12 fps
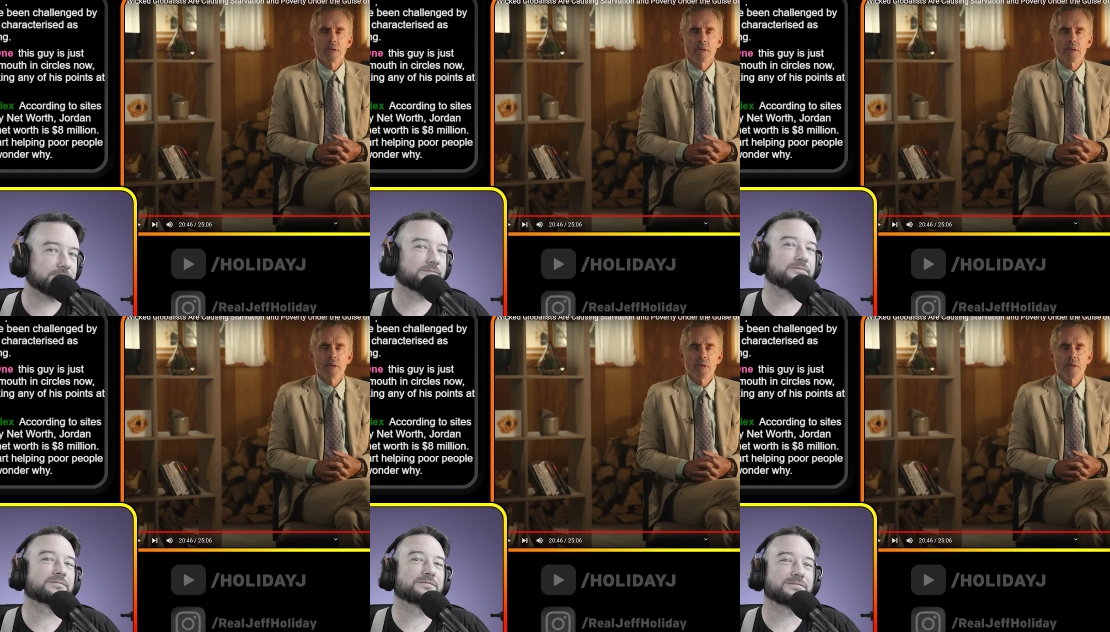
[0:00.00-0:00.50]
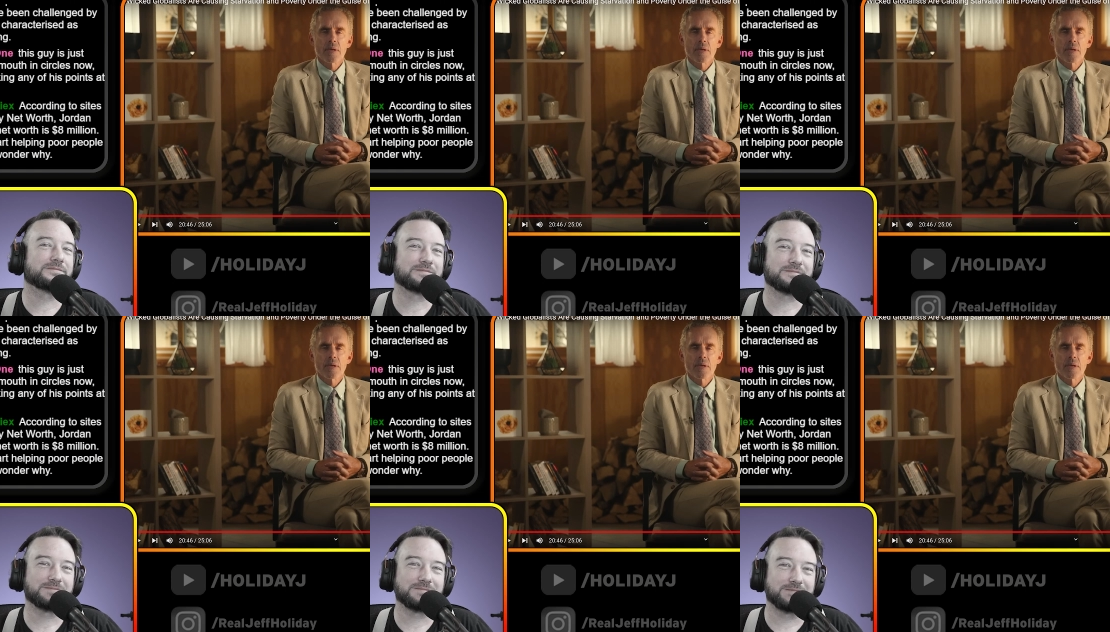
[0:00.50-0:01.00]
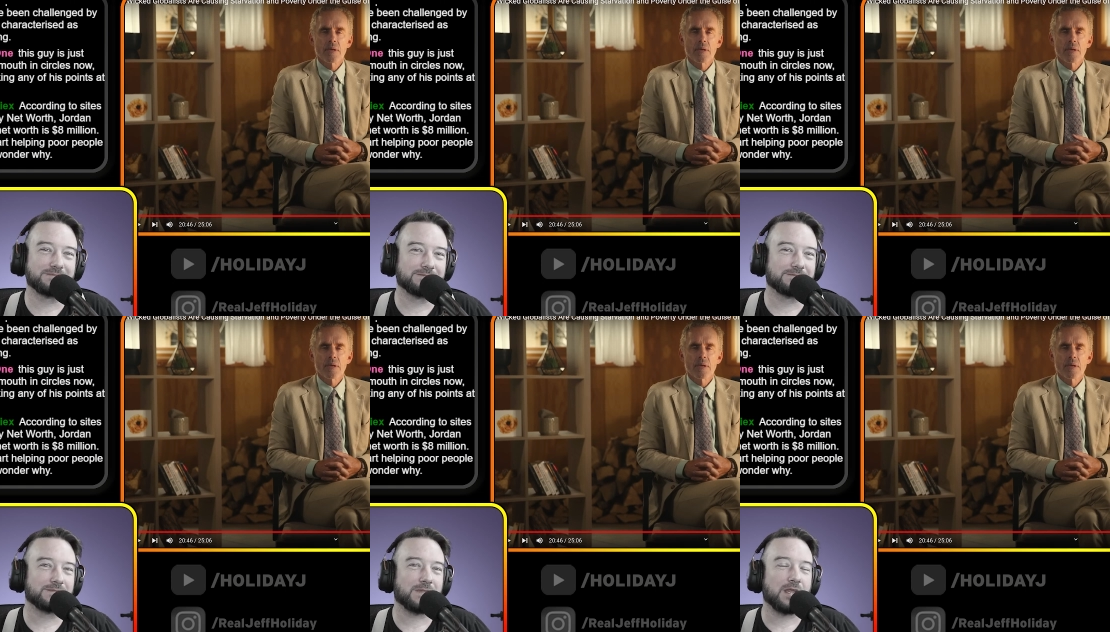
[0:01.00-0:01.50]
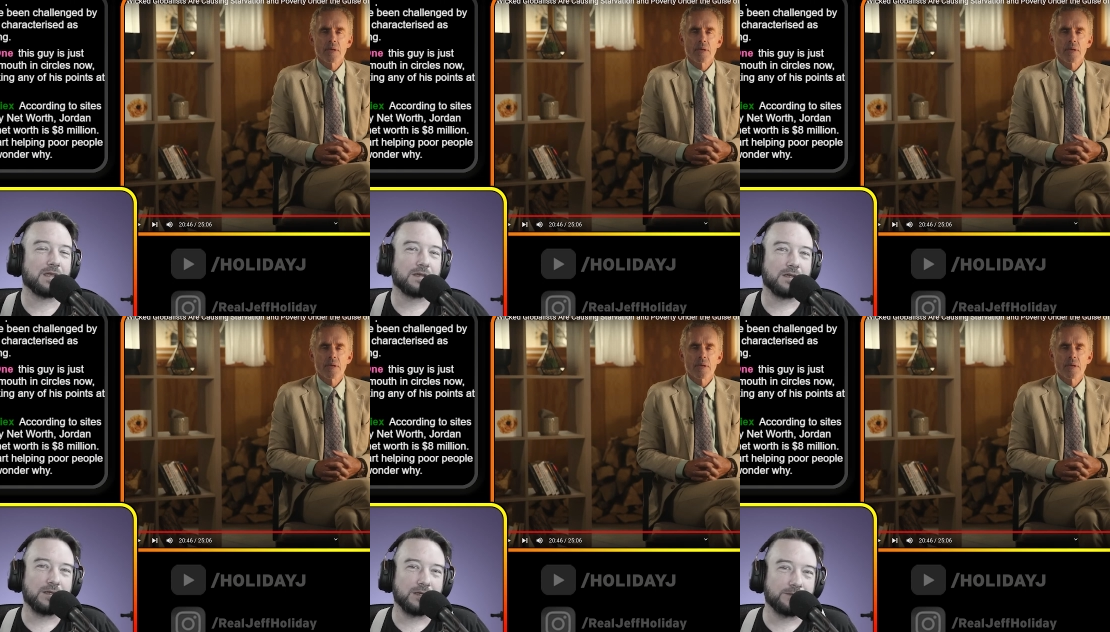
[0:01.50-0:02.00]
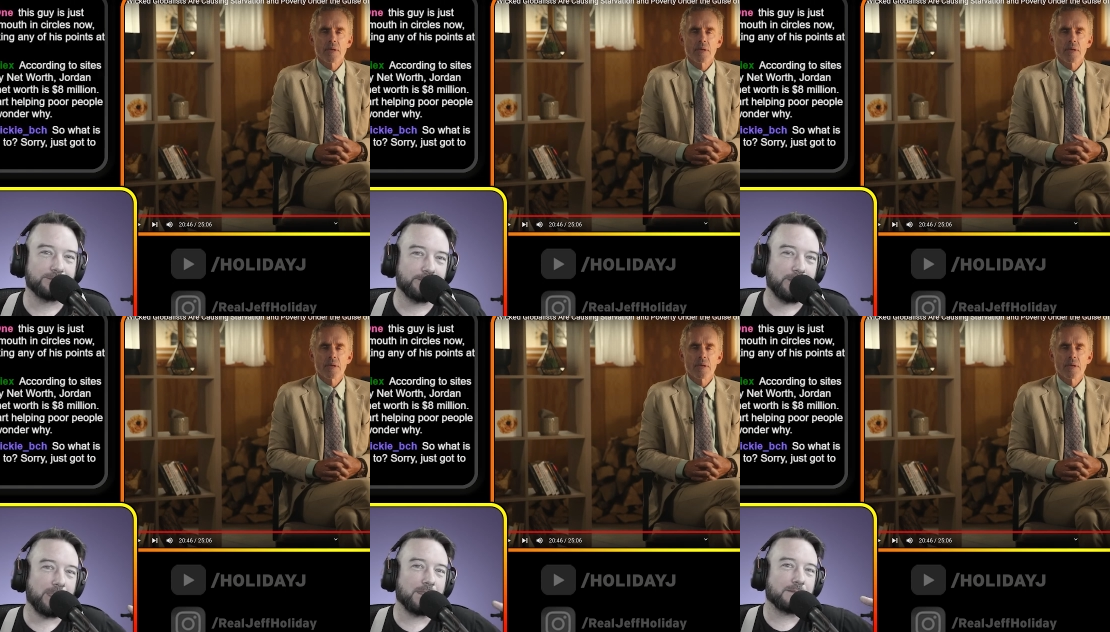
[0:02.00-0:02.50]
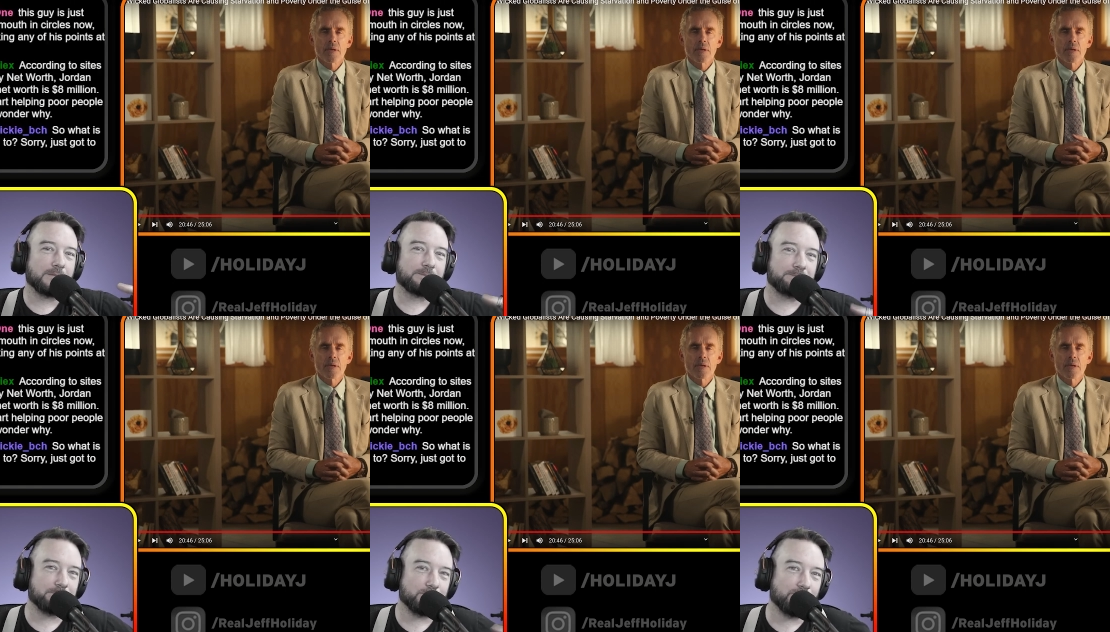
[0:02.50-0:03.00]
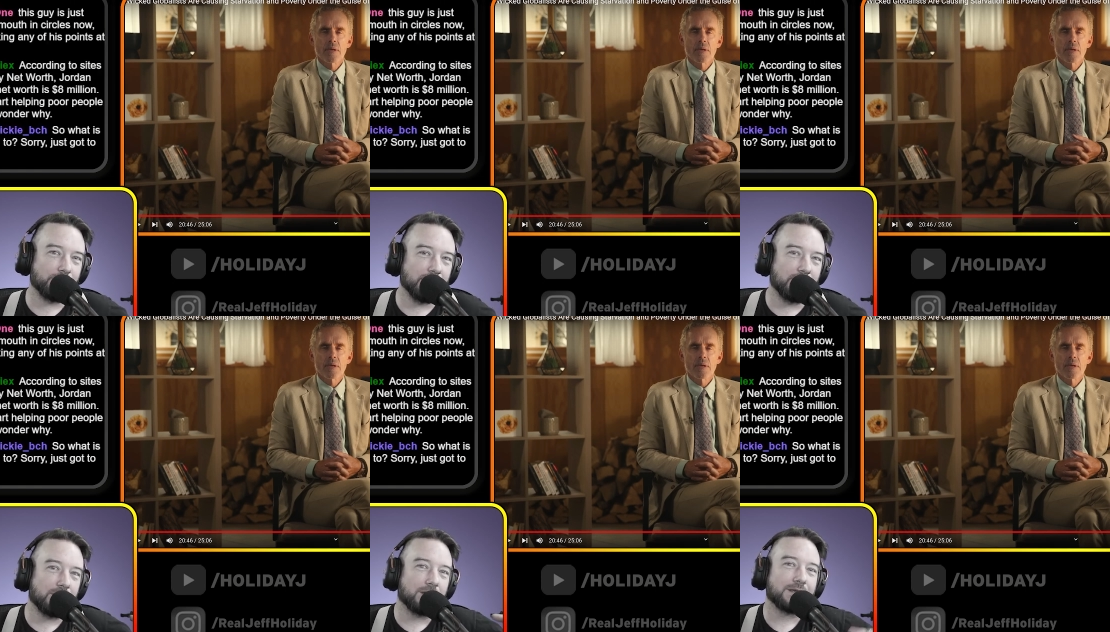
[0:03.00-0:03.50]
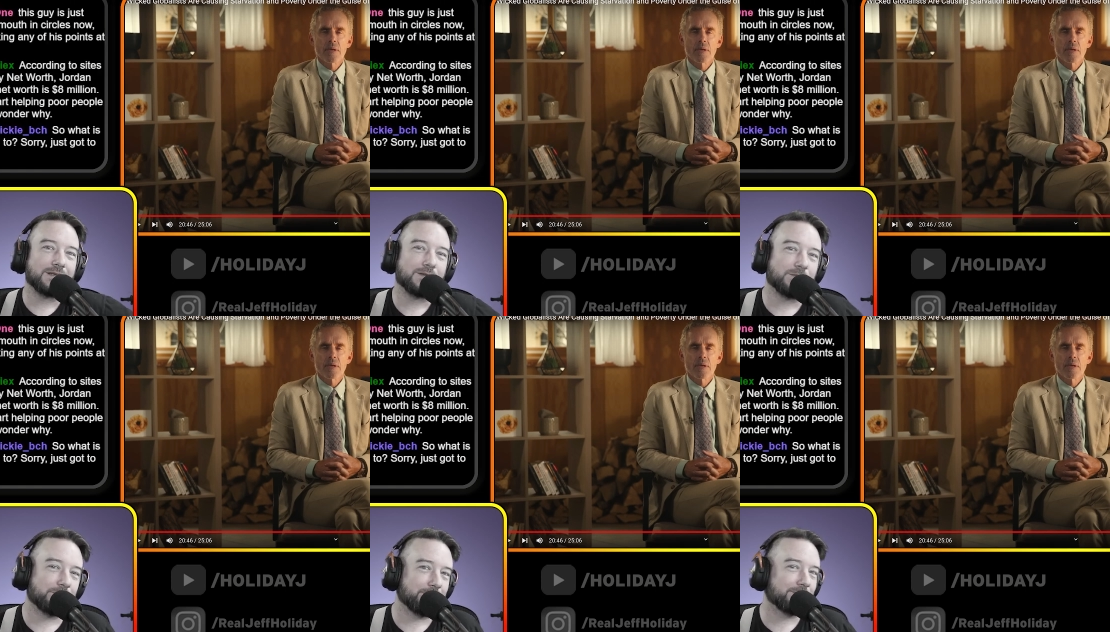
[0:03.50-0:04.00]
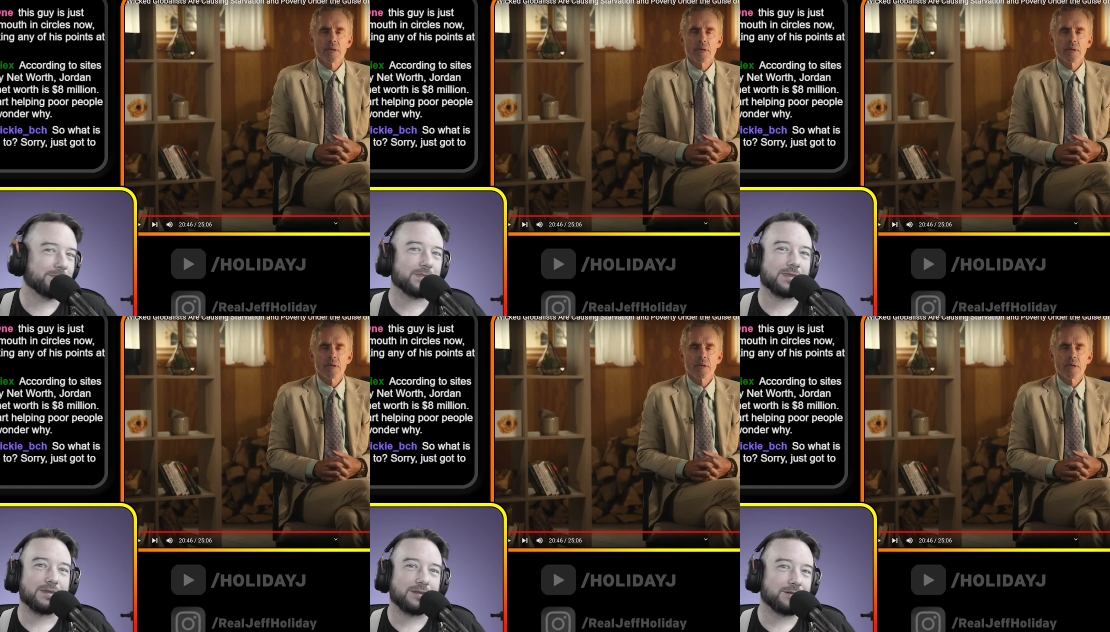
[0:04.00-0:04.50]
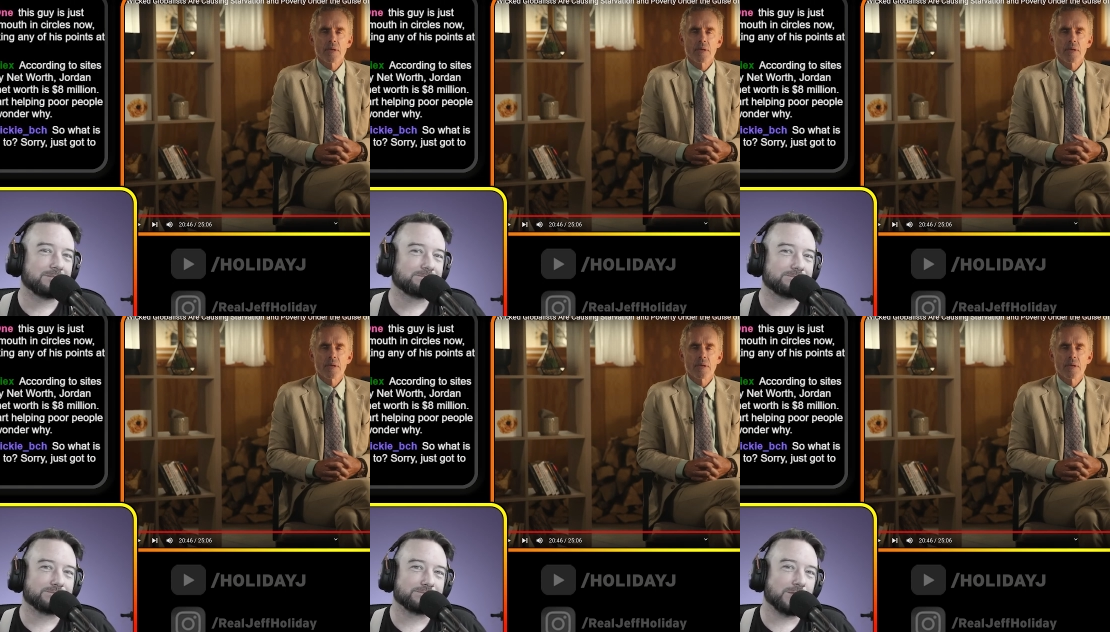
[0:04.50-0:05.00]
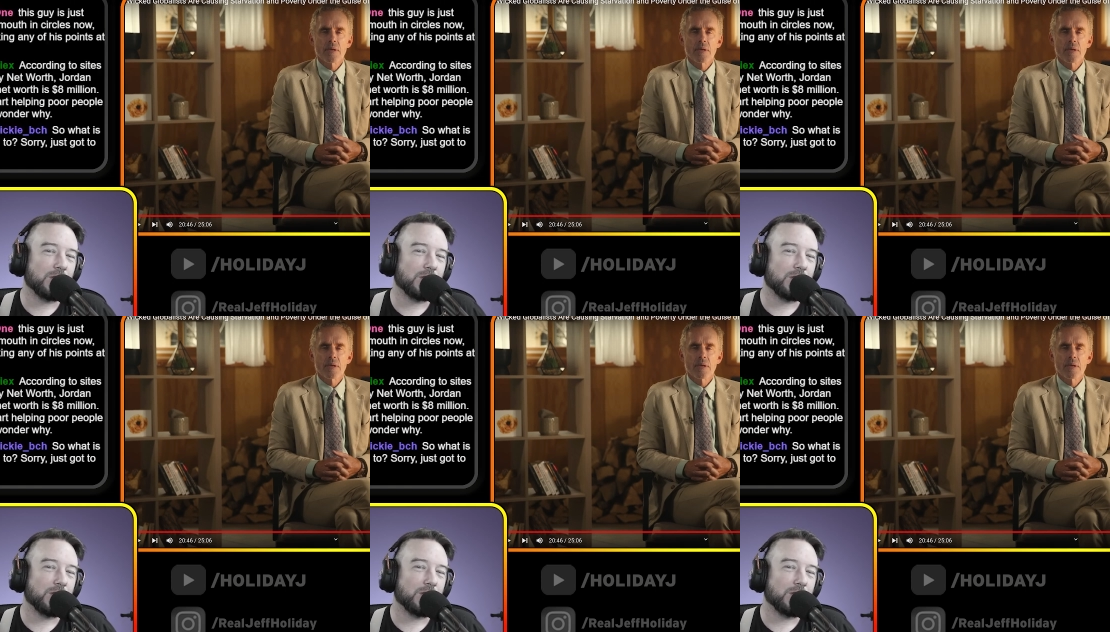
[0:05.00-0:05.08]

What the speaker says: [no speech]